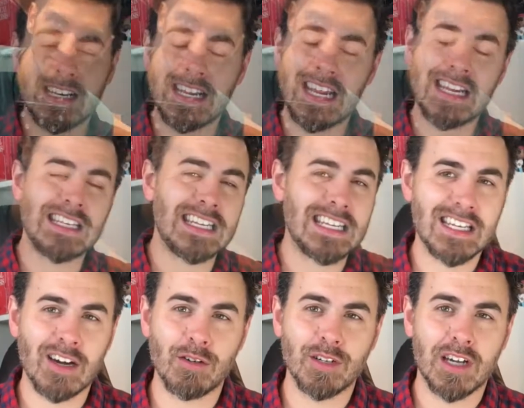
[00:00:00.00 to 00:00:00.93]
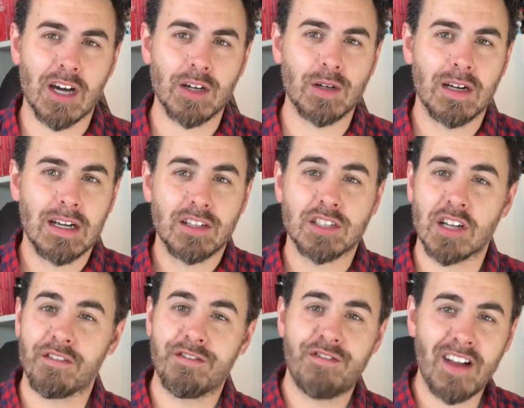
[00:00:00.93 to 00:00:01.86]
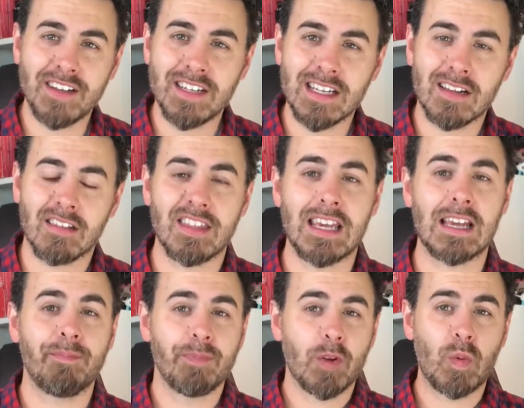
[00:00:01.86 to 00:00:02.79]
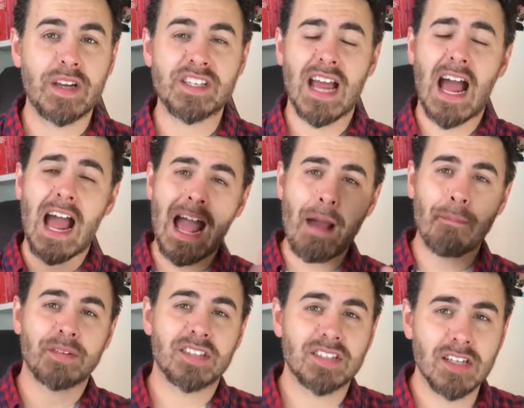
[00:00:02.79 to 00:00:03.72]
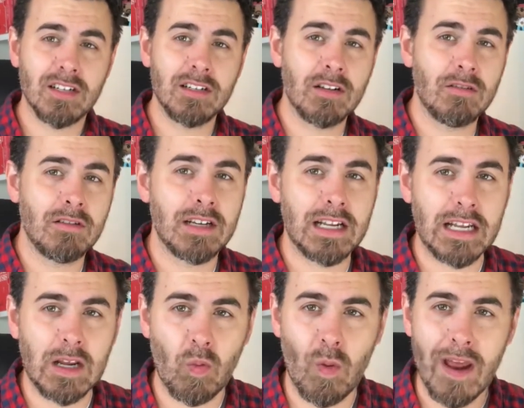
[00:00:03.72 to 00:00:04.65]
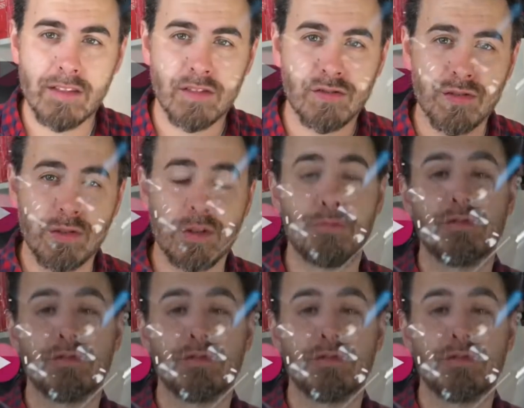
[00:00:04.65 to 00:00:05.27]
an Indiegogo sort of funding thing, which absolutely went through the